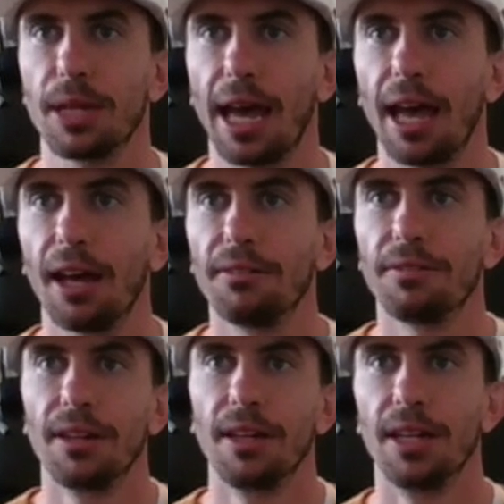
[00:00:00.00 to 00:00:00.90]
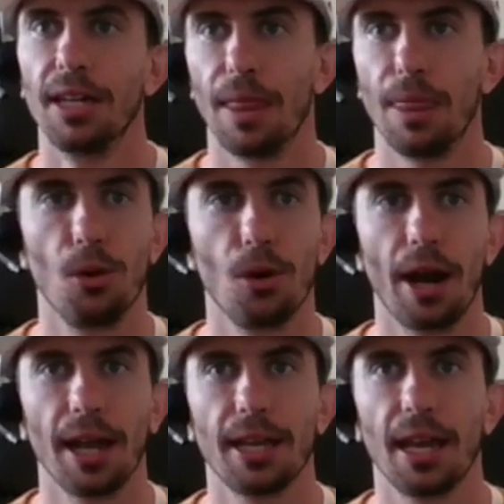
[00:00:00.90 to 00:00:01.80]
to have, and the more
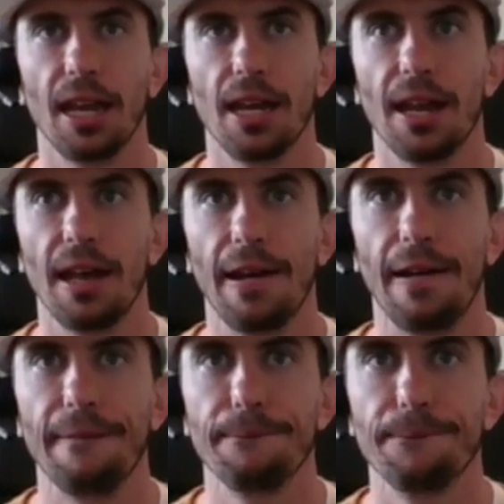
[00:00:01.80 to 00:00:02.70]
I can. Uh,